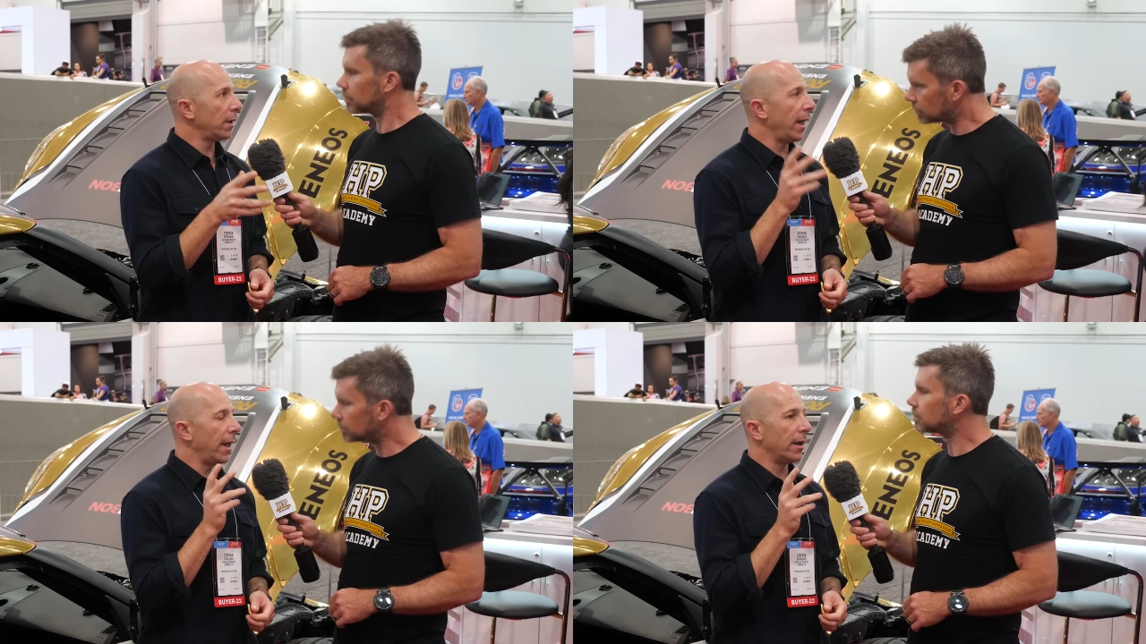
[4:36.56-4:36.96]

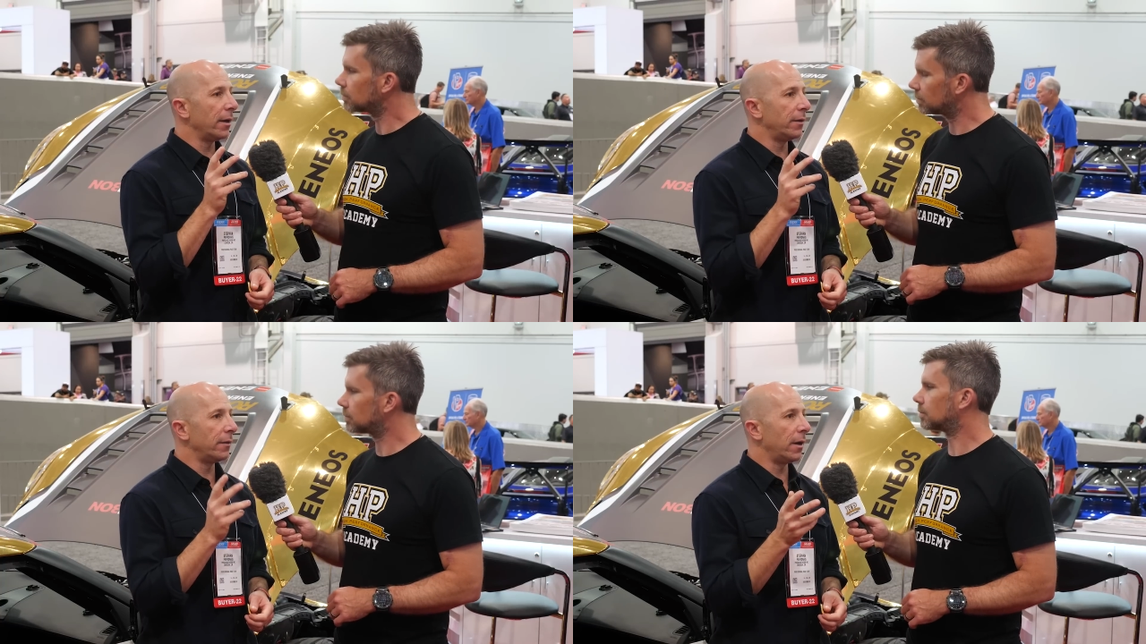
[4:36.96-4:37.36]

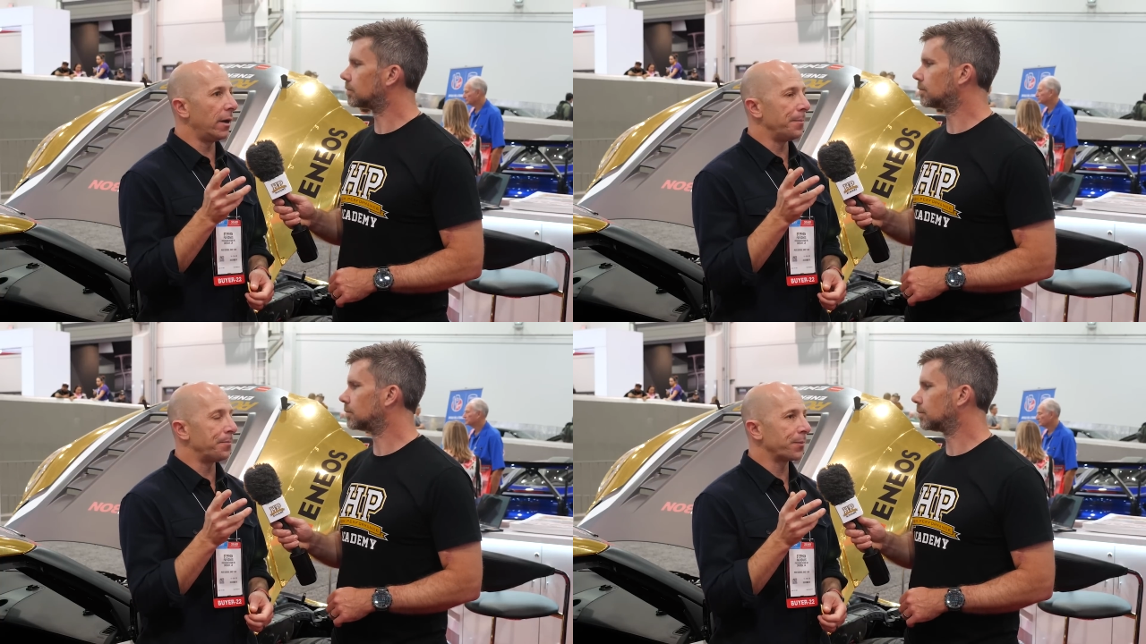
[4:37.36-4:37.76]
Speaker 1: and
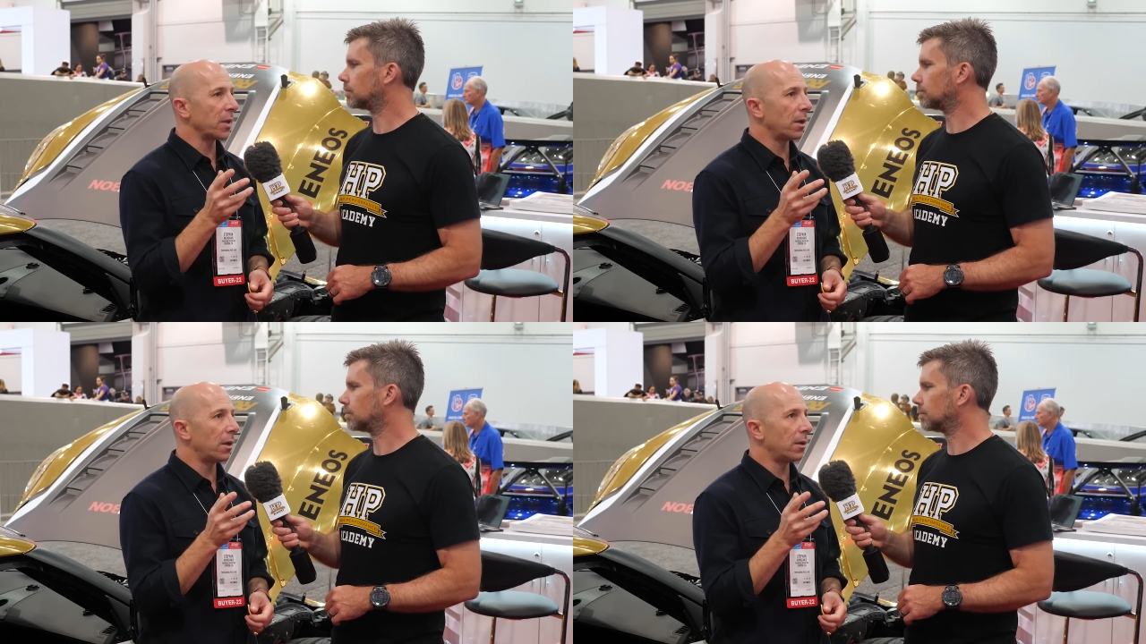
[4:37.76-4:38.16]
um,
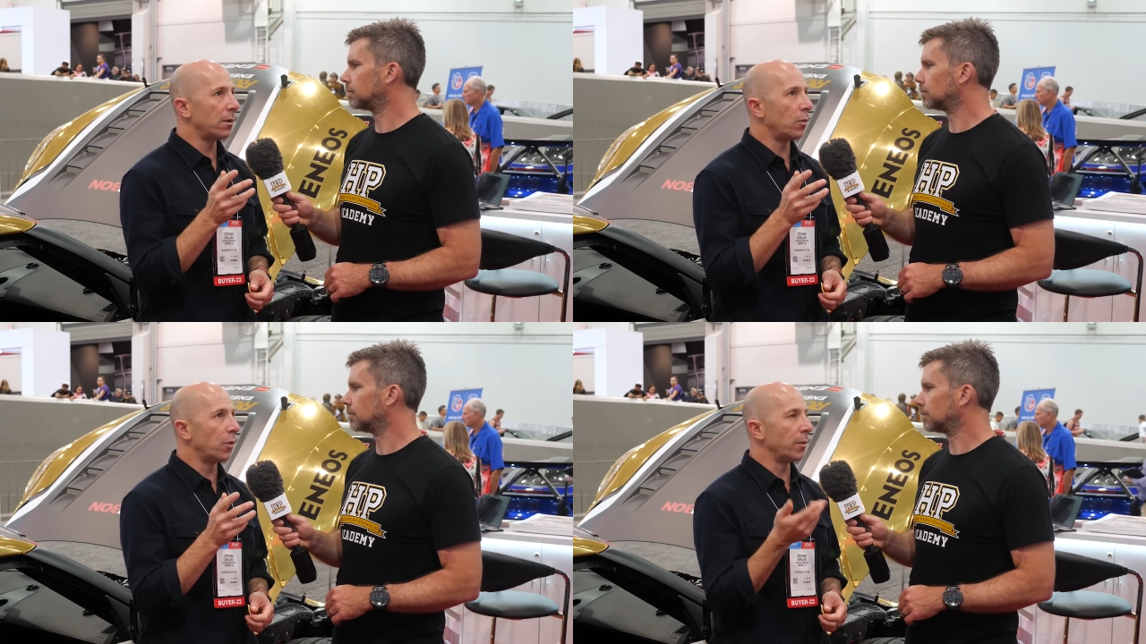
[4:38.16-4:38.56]

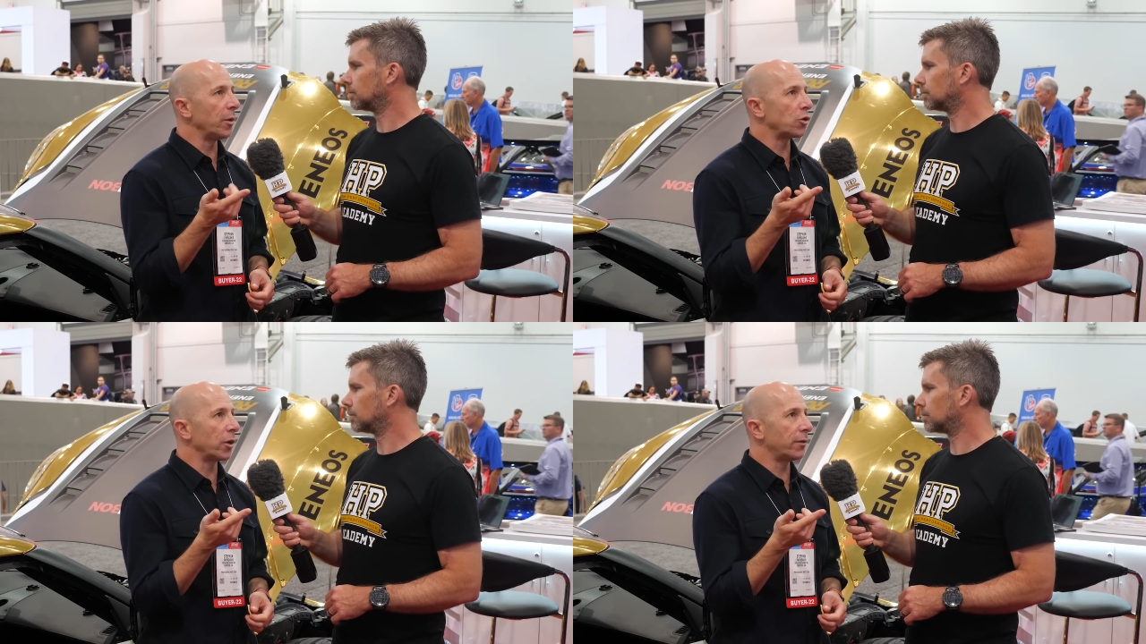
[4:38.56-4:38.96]
some
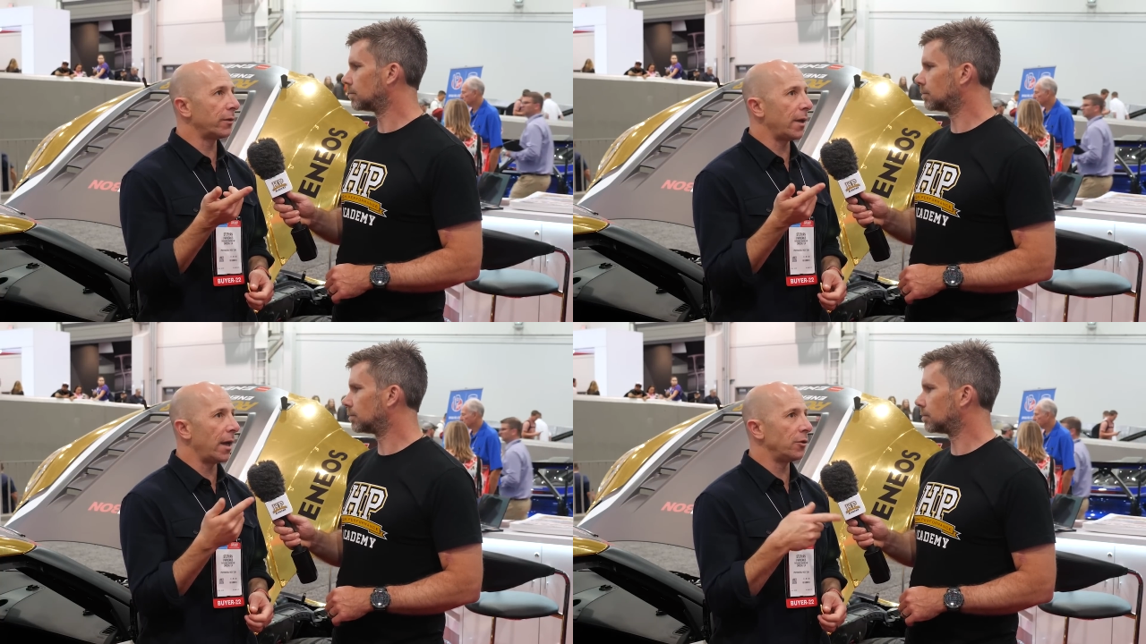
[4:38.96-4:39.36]
of the
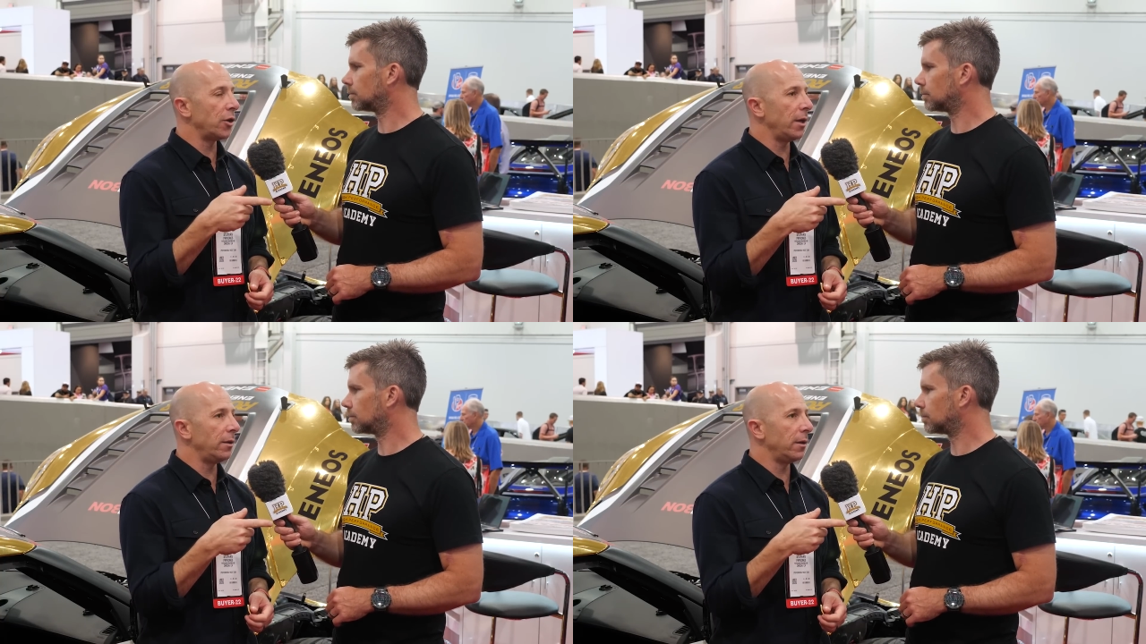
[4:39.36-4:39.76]
tricks that
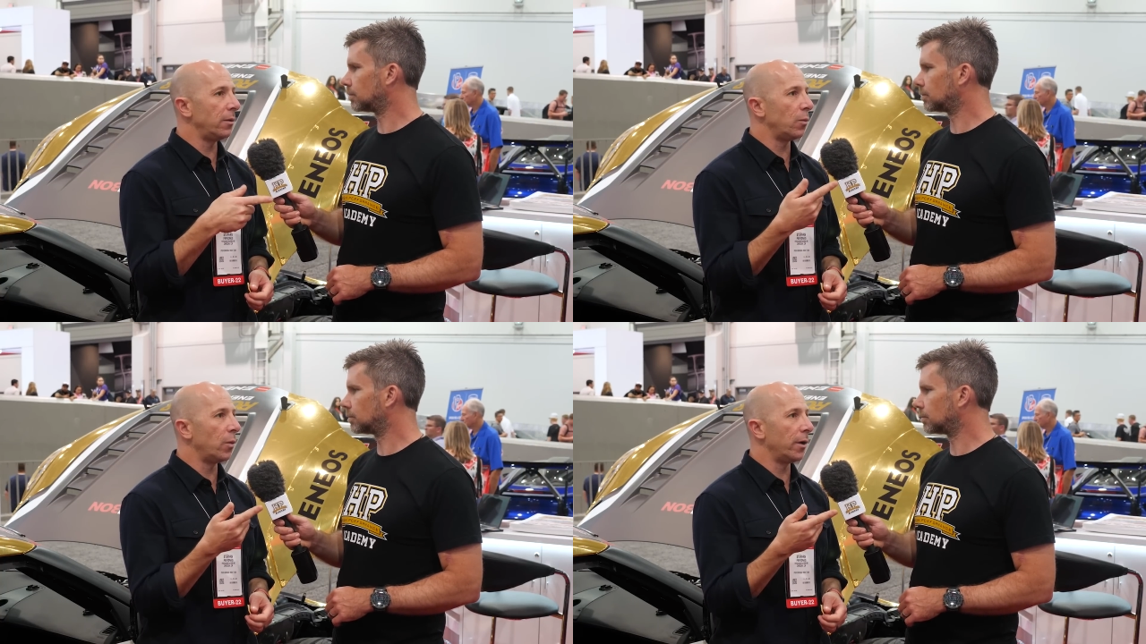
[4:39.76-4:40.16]
JE
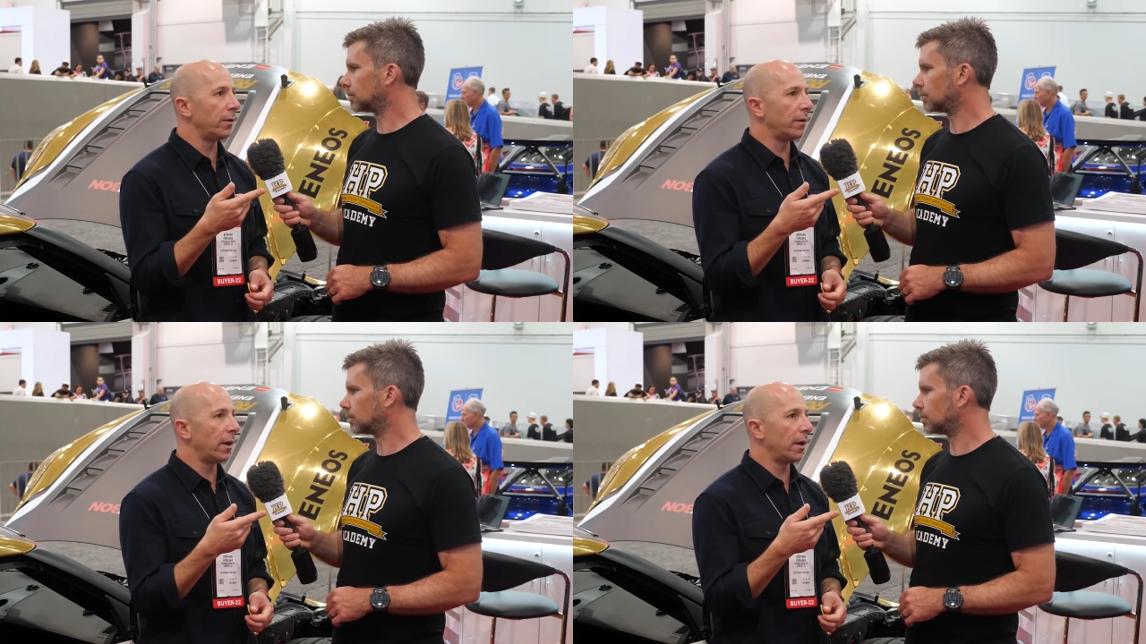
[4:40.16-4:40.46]
did was.